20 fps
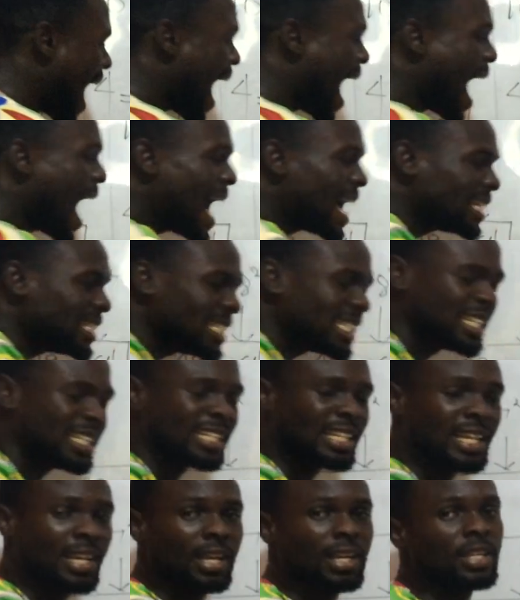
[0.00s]
add
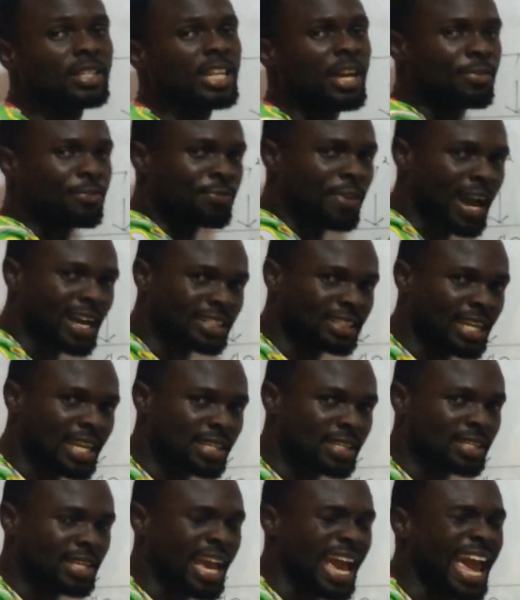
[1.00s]
the
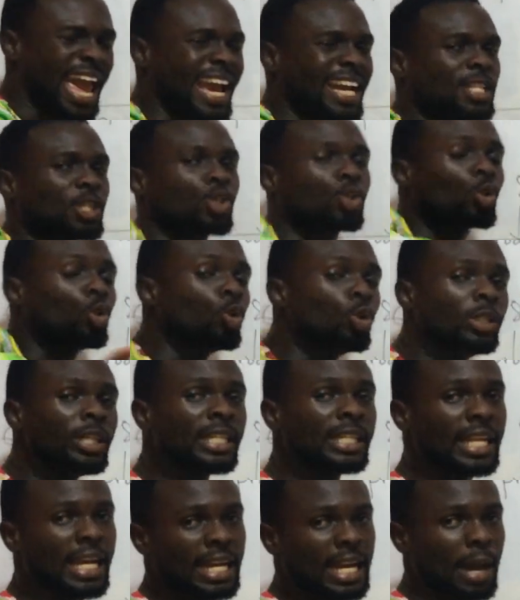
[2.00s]
factors
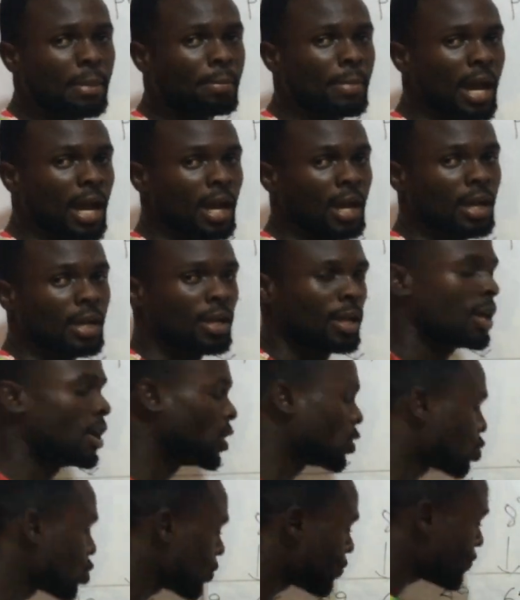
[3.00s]
excluding the number.
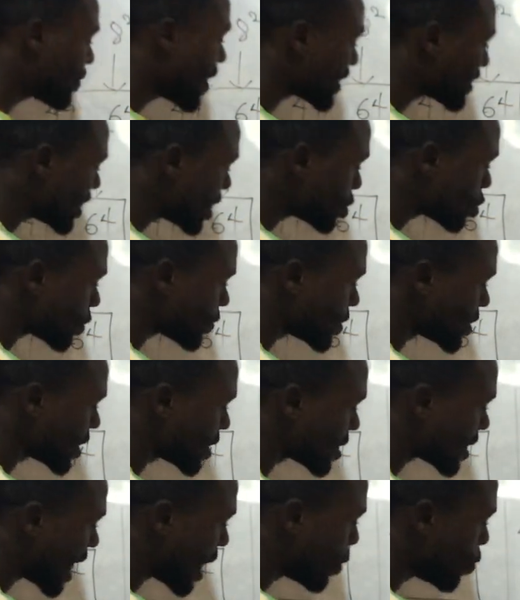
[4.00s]
So factors of
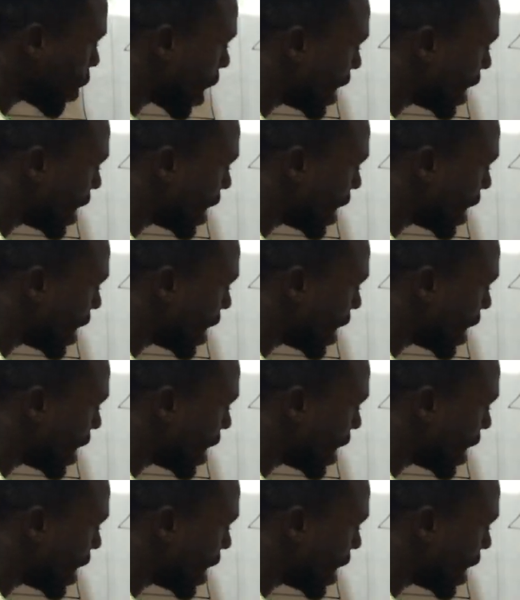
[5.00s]
6 are